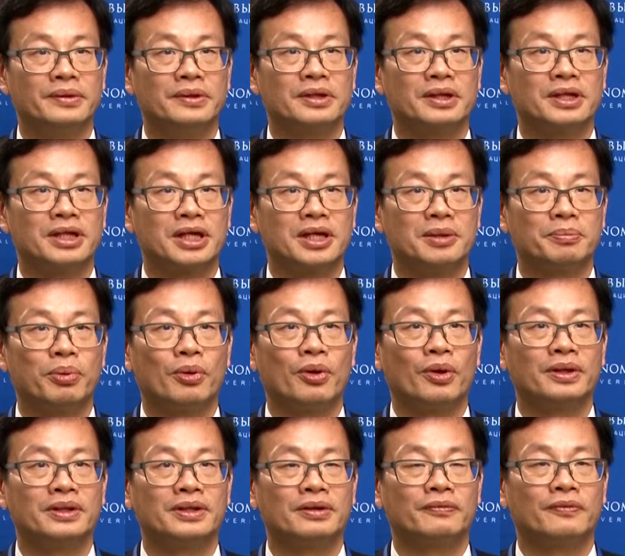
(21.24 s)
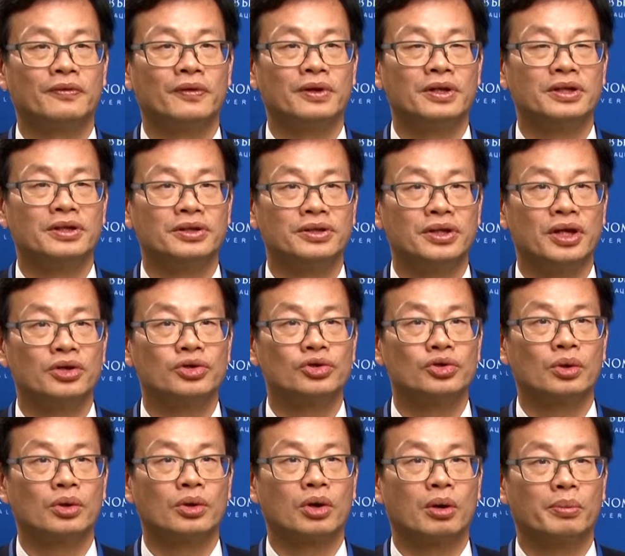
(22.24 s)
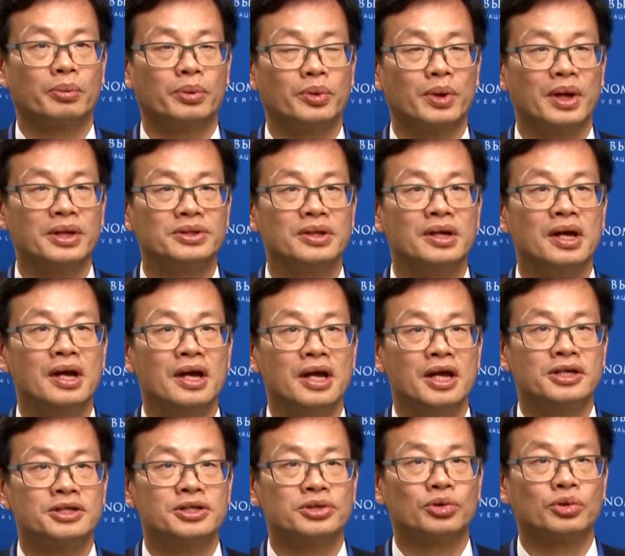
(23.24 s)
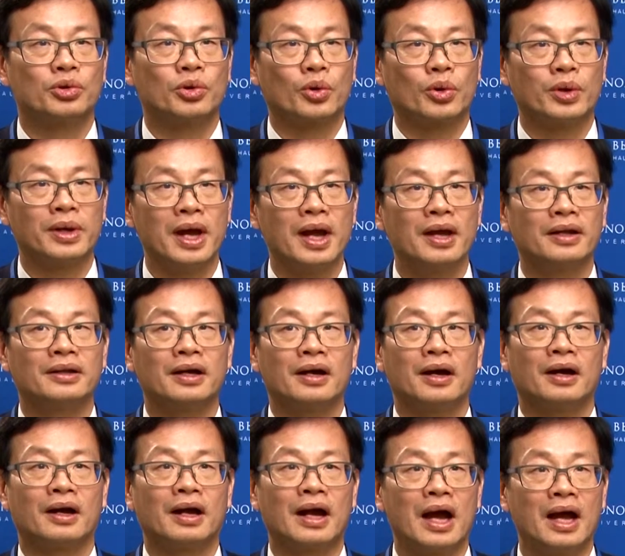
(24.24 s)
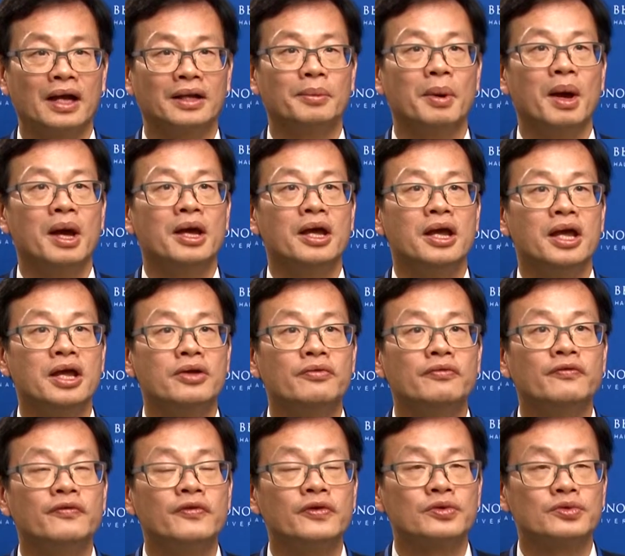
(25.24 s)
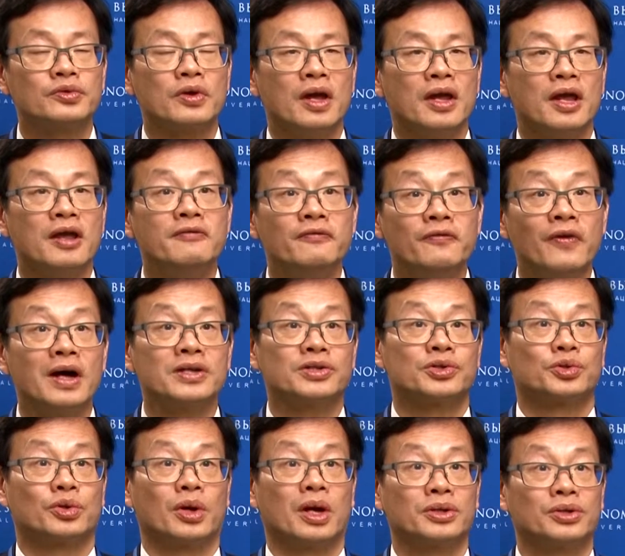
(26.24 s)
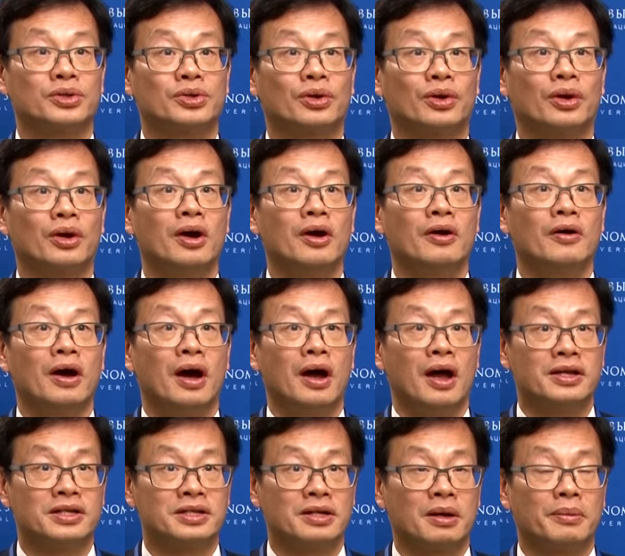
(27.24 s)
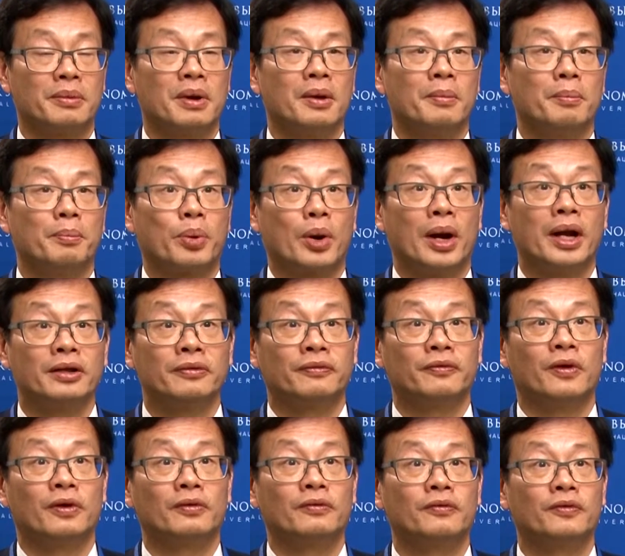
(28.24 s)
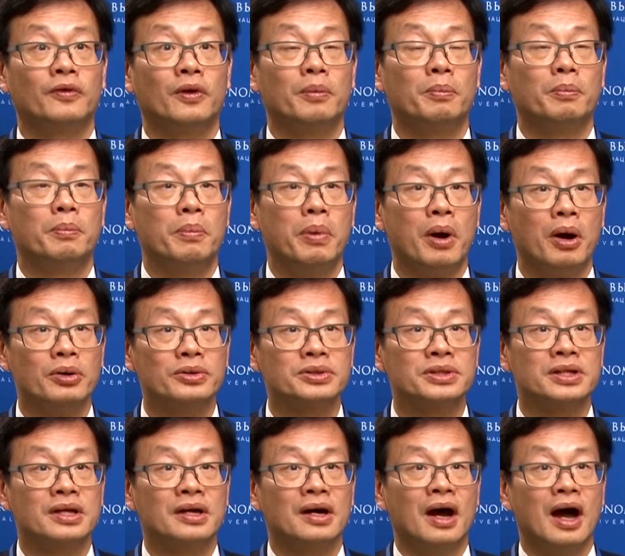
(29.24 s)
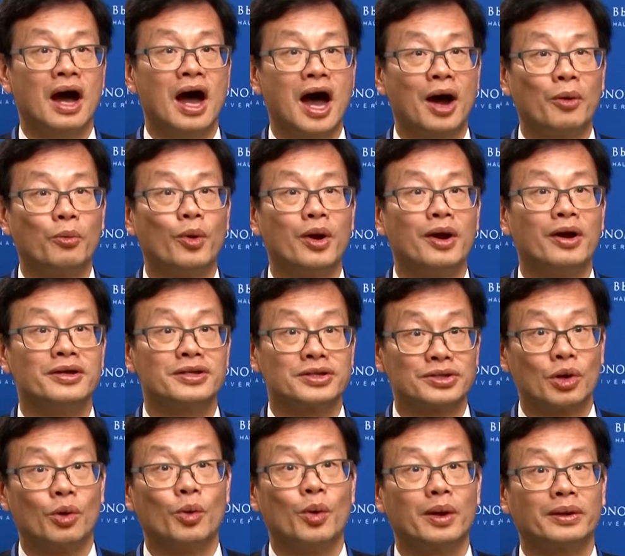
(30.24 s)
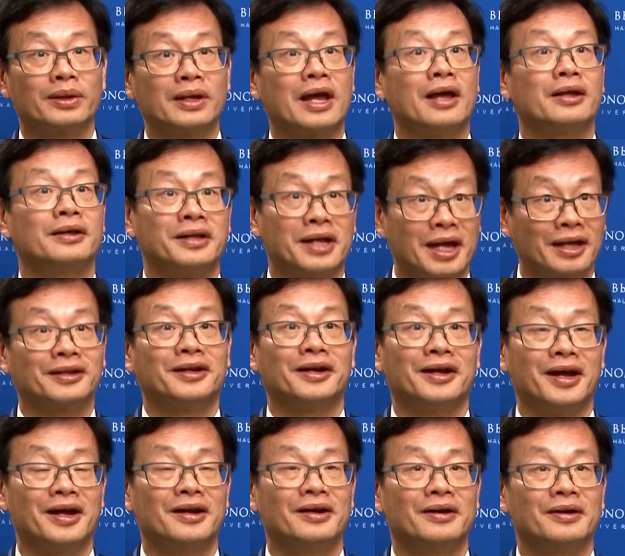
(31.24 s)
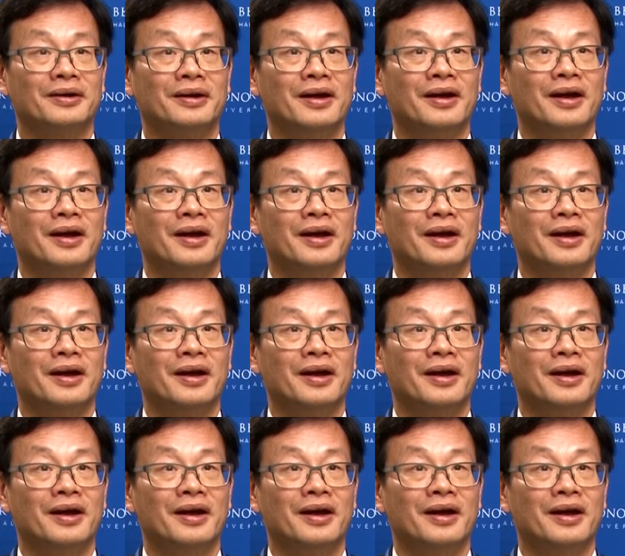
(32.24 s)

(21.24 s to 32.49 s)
the key point for international cooperation is to create a kind of infrastructure as a platform for both hardware and software can get together.